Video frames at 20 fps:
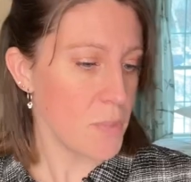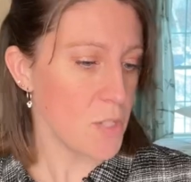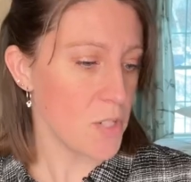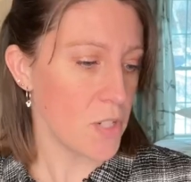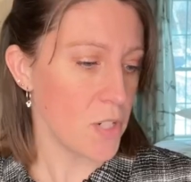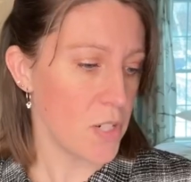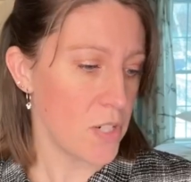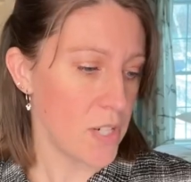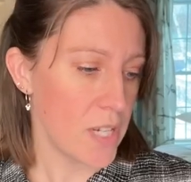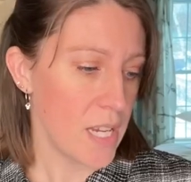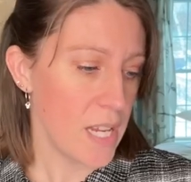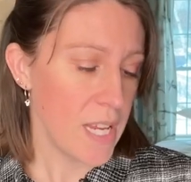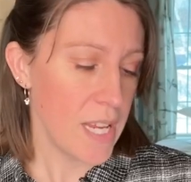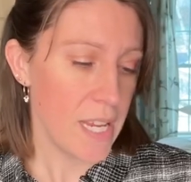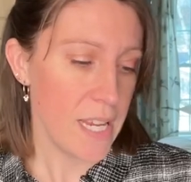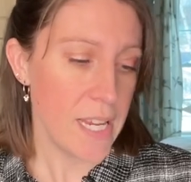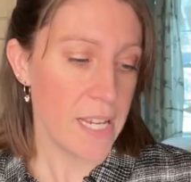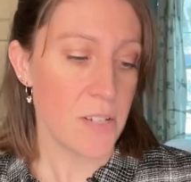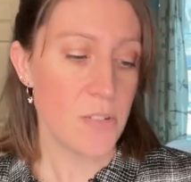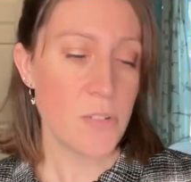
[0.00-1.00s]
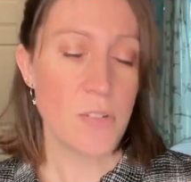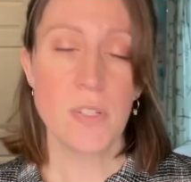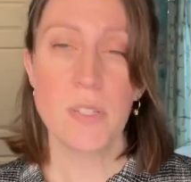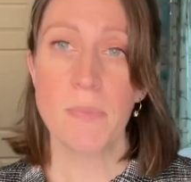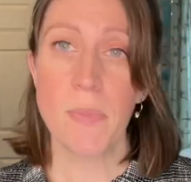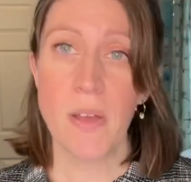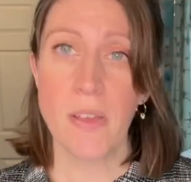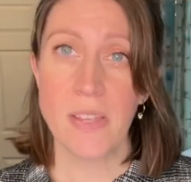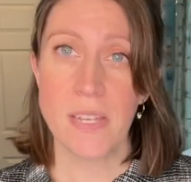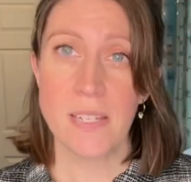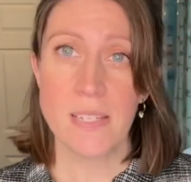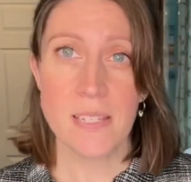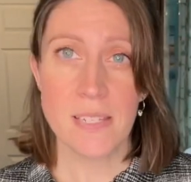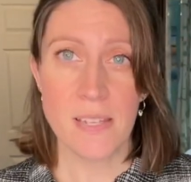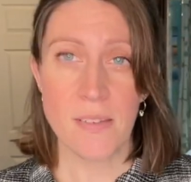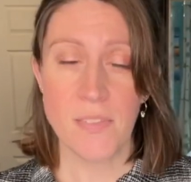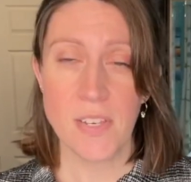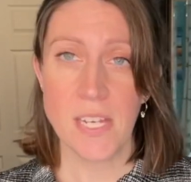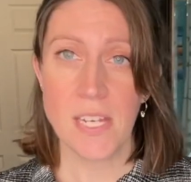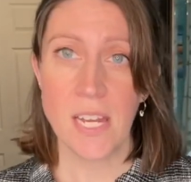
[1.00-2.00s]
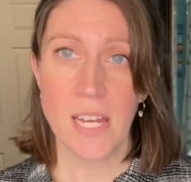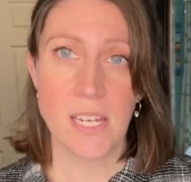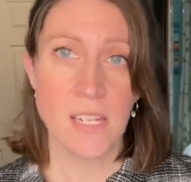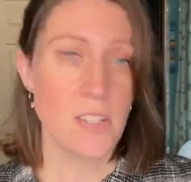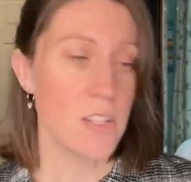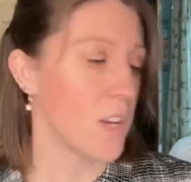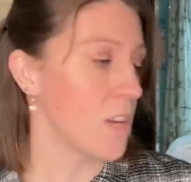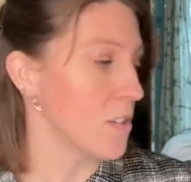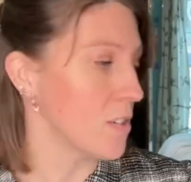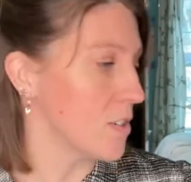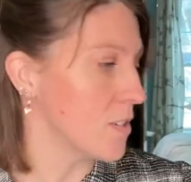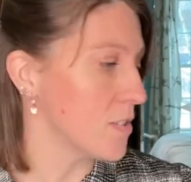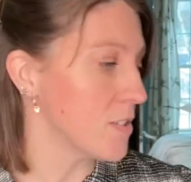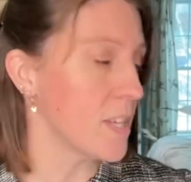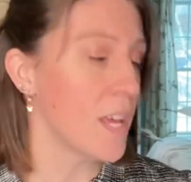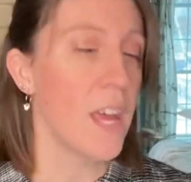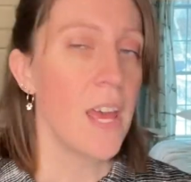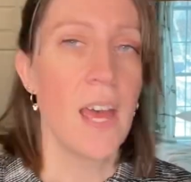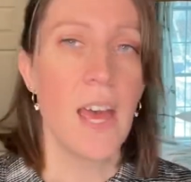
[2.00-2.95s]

shirt in extra small, and it's $79.